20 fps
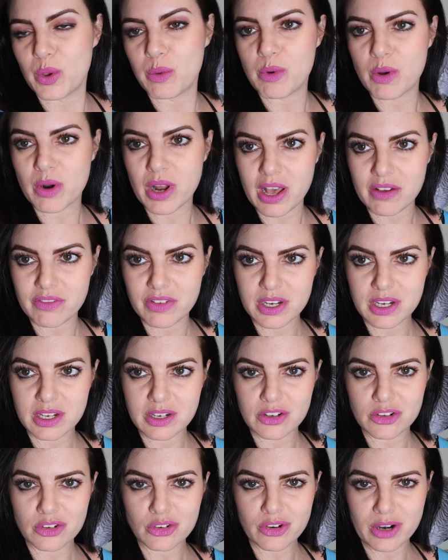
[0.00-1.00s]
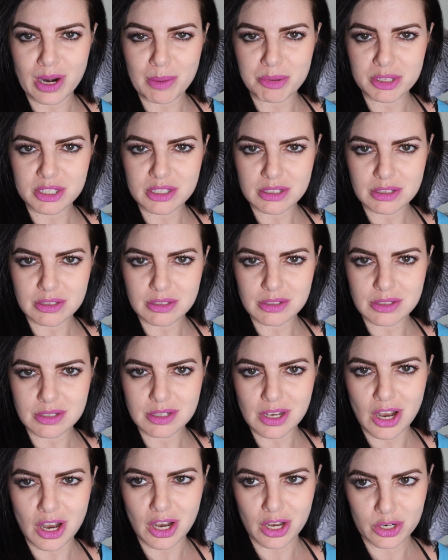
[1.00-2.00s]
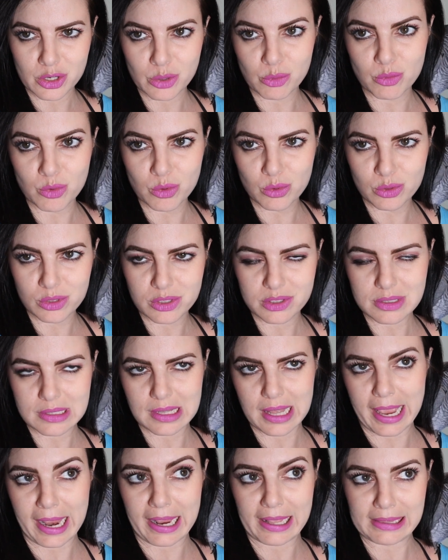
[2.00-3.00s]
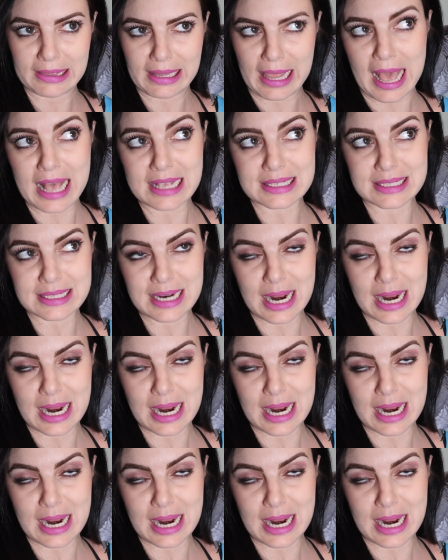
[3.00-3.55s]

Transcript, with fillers: we won't have any discrepancies on rules like last